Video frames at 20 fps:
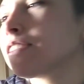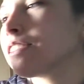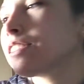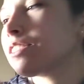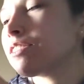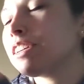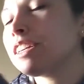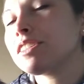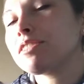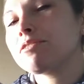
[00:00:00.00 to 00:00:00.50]

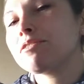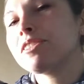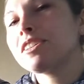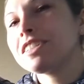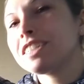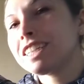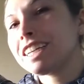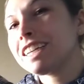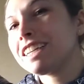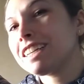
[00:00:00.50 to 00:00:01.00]
So he has a
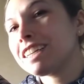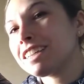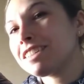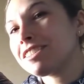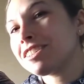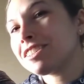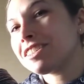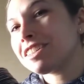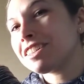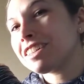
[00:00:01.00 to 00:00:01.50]
first aid kit
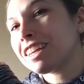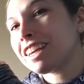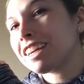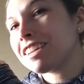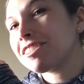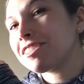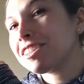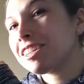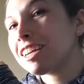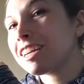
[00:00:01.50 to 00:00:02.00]
just in
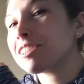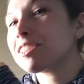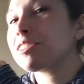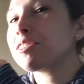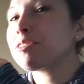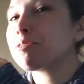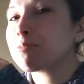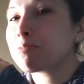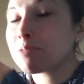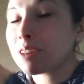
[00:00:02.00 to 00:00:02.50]
case. She
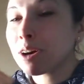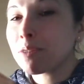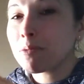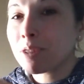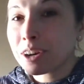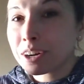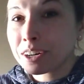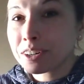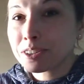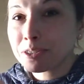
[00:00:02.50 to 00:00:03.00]
has a
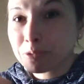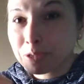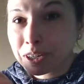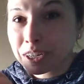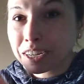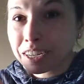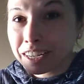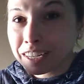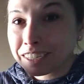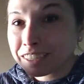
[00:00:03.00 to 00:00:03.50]
water
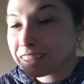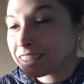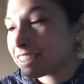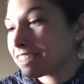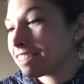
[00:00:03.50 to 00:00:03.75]
squirt gun.